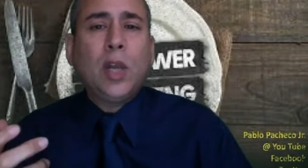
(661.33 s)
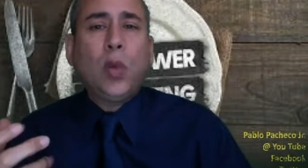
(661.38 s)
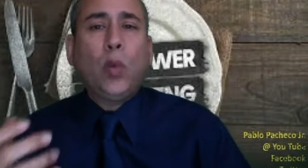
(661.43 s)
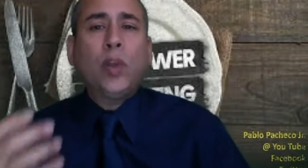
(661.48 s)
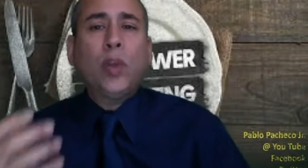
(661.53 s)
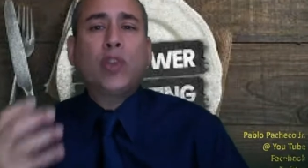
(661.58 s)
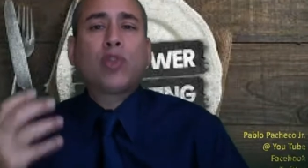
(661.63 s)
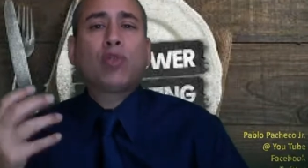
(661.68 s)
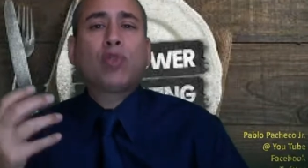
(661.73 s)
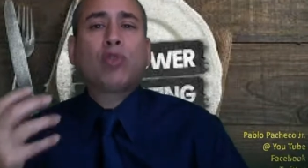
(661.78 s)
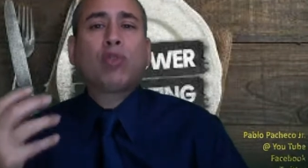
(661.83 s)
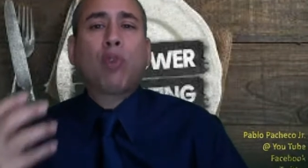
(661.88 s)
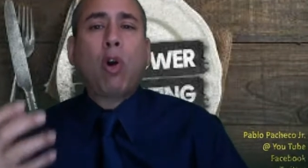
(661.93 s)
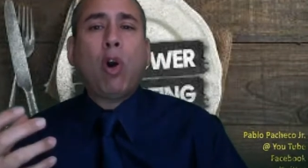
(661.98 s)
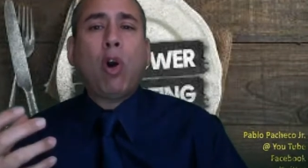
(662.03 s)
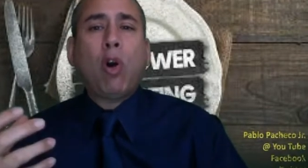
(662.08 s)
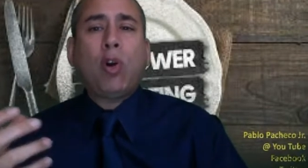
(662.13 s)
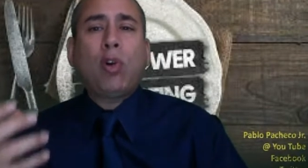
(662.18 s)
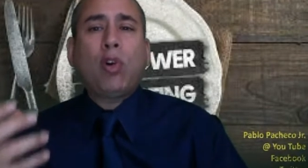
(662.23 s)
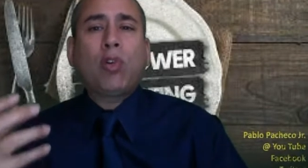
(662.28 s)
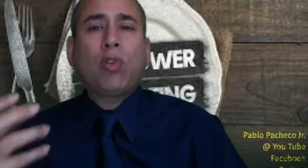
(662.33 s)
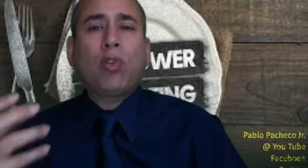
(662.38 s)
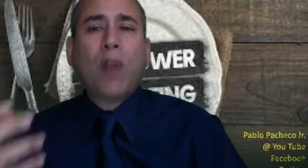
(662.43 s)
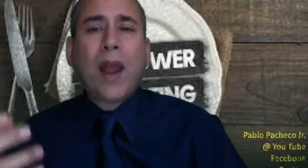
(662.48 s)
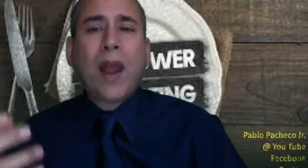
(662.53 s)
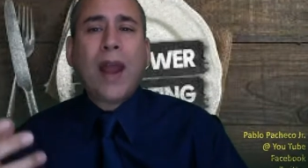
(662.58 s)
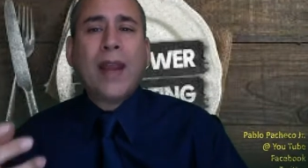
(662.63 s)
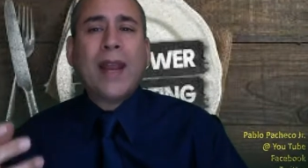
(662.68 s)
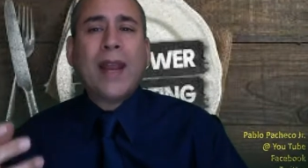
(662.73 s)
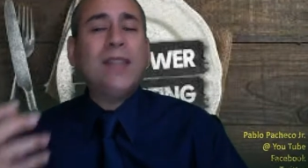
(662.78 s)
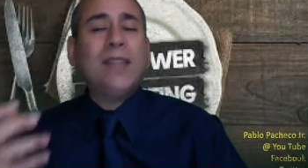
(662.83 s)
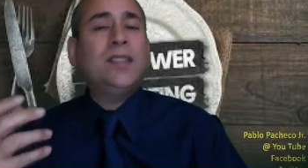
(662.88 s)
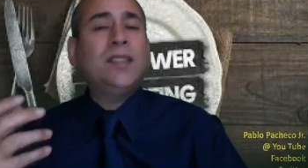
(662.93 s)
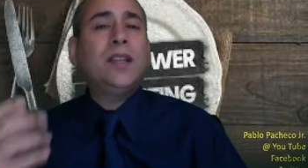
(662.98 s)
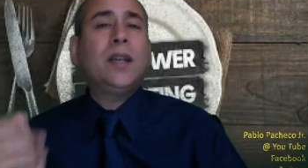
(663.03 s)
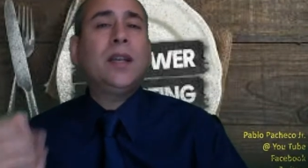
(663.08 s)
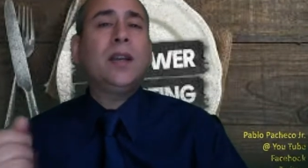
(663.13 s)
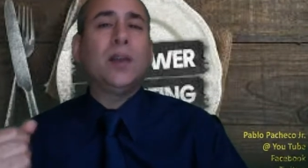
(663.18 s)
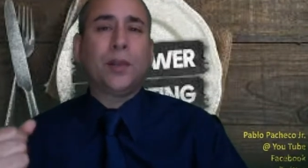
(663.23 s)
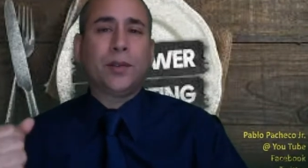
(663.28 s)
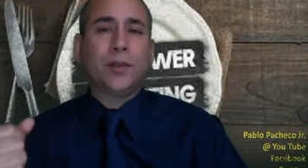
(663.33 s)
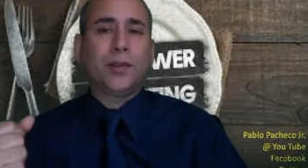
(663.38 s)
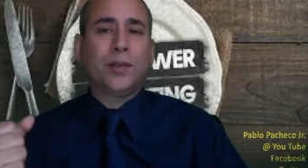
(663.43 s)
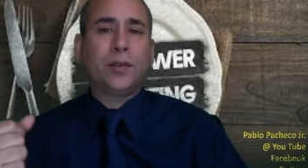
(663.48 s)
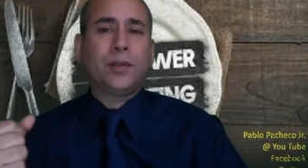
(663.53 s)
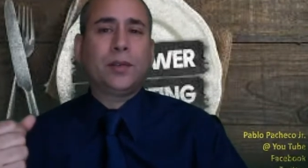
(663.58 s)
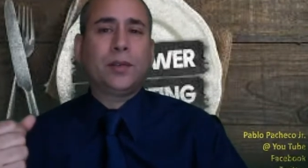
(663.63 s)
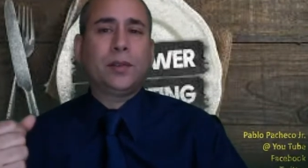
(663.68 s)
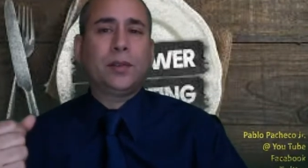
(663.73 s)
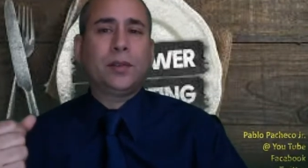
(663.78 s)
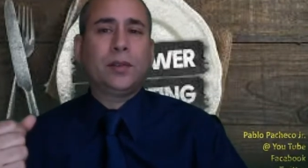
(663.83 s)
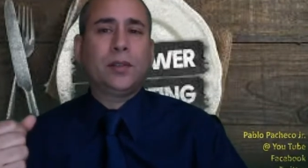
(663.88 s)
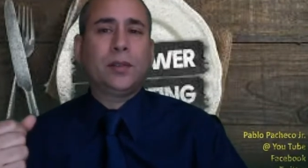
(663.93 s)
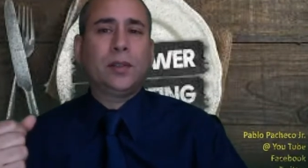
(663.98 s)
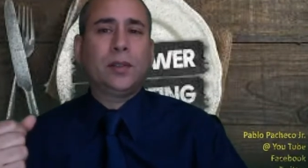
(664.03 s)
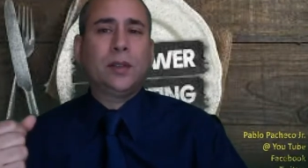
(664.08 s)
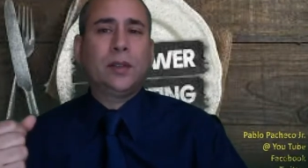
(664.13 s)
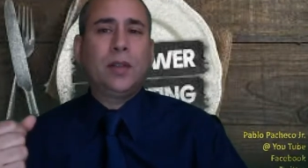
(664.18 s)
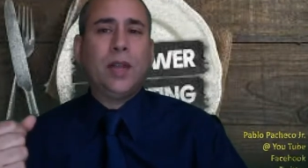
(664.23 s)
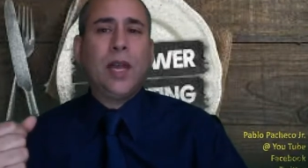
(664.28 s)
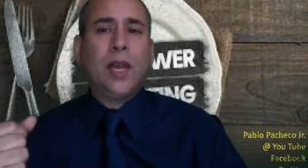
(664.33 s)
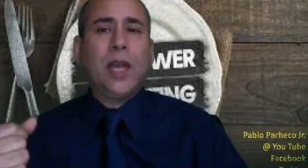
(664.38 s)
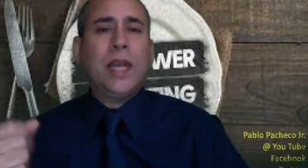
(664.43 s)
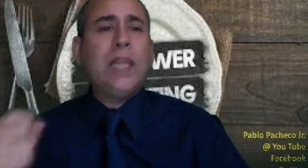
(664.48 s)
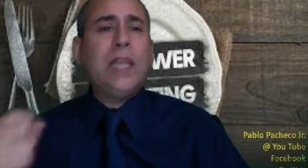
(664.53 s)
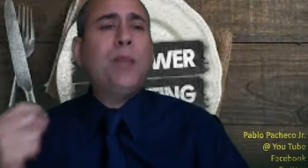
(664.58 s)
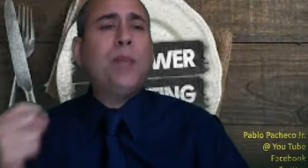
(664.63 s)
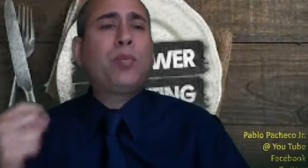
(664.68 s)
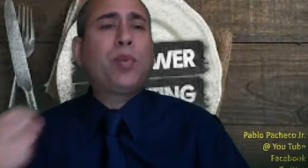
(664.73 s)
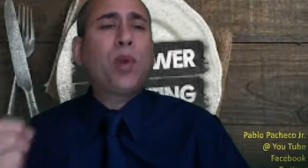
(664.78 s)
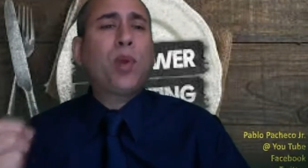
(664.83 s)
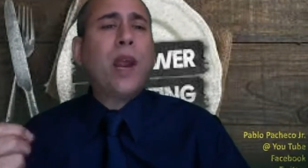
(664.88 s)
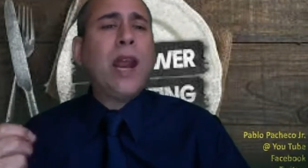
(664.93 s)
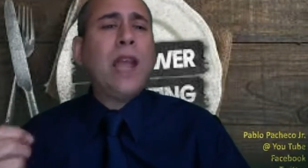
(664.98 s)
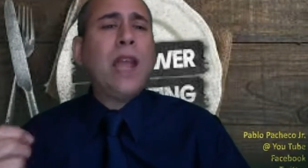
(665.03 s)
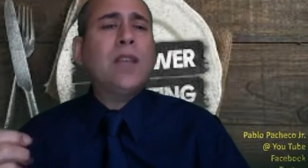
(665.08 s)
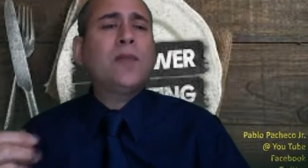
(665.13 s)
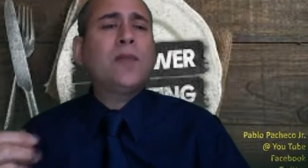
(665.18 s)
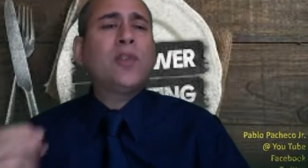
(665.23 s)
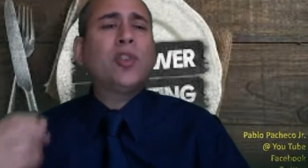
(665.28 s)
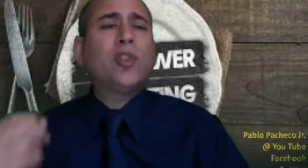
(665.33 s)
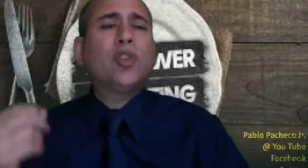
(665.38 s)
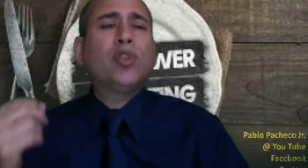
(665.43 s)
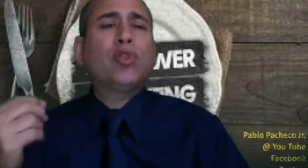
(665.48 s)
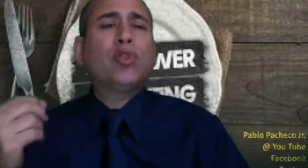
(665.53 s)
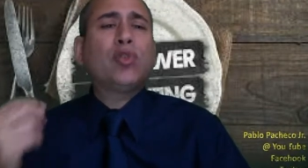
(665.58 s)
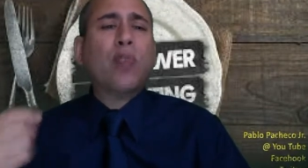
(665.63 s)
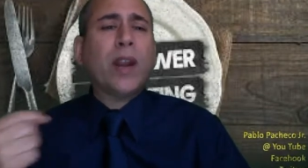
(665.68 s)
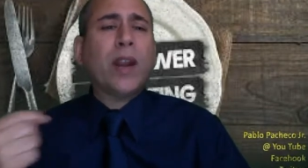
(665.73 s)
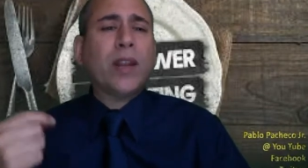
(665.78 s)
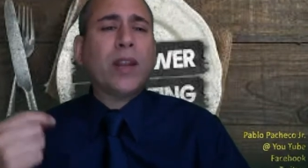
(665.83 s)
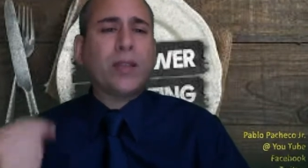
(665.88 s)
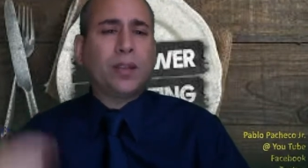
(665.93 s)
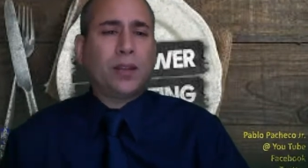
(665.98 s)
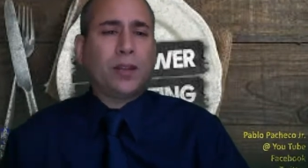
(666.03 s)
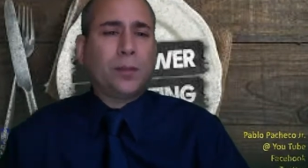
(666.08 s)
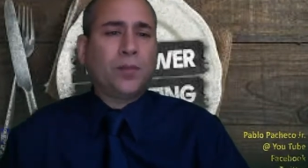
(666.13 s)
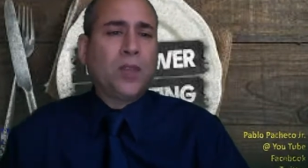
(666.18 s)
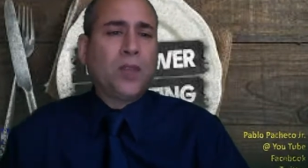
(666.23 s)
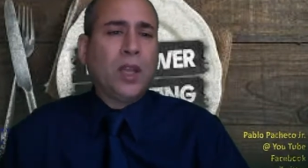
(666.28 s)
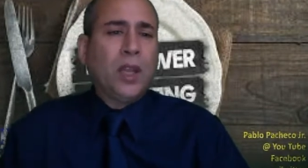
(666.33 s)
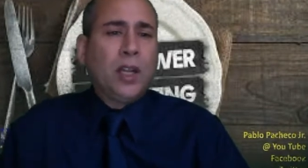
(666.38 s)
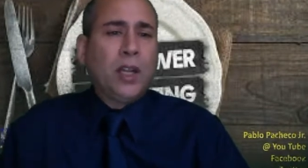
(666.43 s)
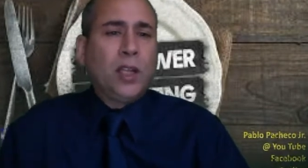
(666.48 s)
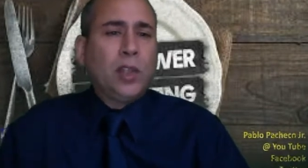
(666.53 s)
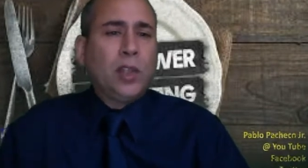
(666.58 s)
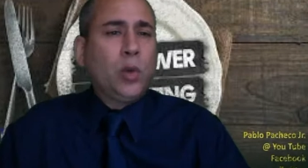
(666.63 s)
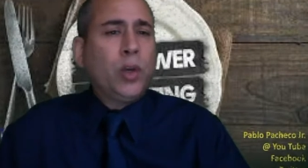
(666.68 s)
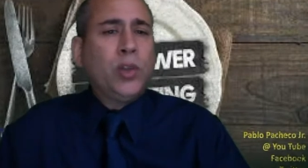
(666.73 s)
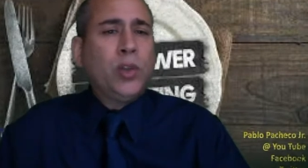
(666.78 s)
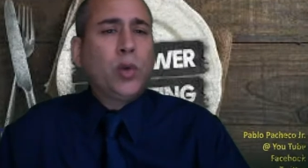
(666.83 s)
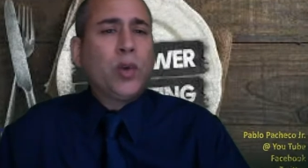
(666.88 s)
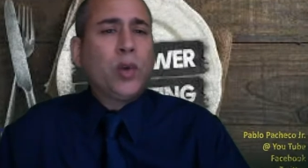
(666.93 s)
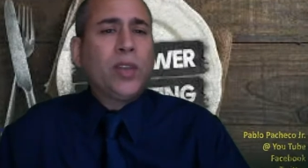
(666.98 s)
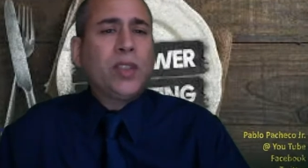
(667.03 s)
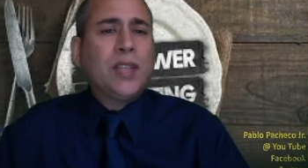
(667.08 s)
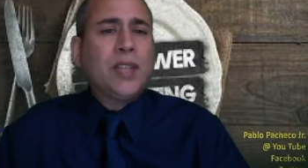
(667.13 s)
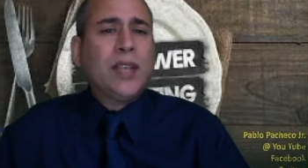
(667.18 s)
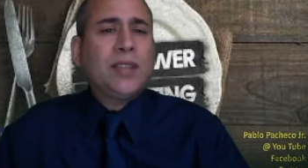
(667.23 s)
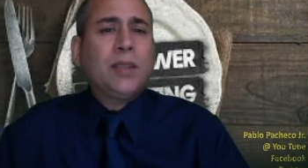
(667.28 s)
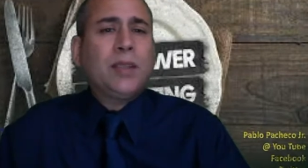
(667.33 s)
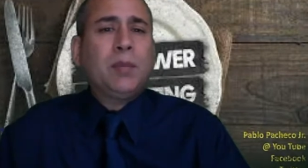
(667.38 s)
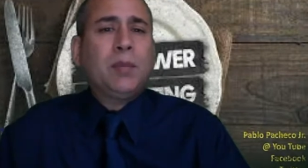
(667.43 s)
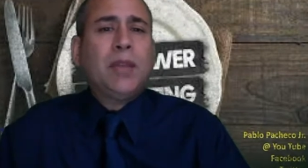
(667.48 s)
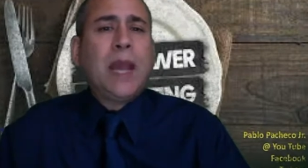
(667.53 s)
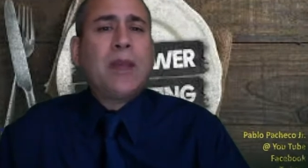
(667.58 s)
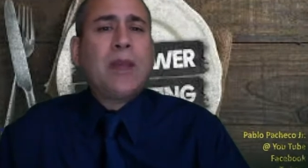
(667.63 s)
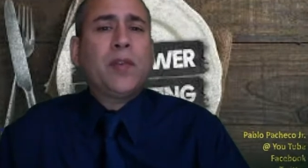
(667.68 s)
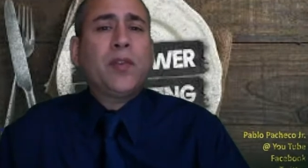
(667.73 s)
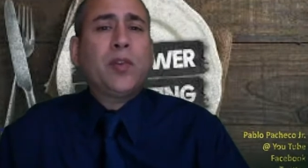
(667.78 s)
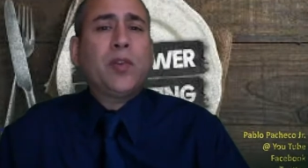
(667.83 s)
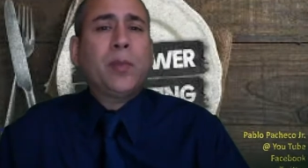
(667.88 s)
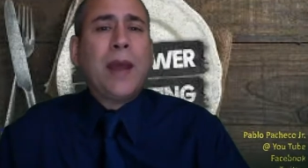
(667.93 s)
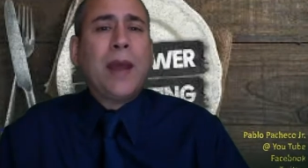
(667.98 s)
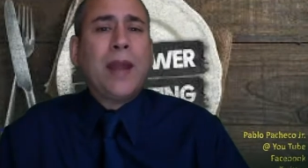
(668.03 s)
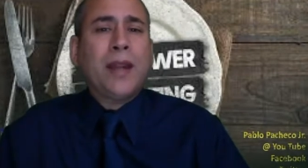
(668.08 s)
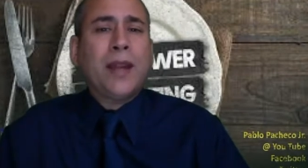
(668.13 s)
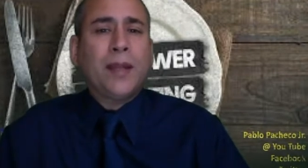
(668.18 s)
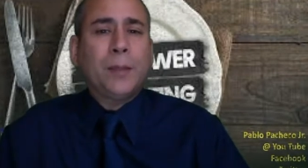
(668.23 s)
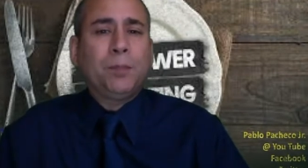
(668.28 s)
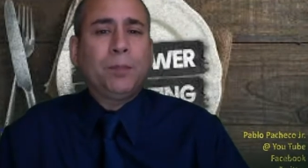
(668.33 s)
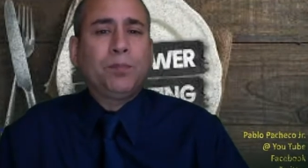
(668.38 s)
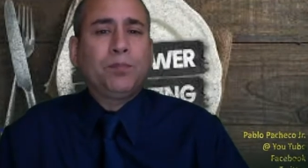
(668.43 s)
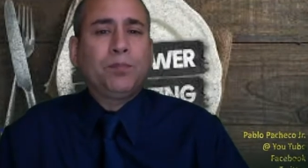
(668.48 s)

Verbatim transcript: with strong crying and tears. He prays for strength to endure the test in behalf of humanity.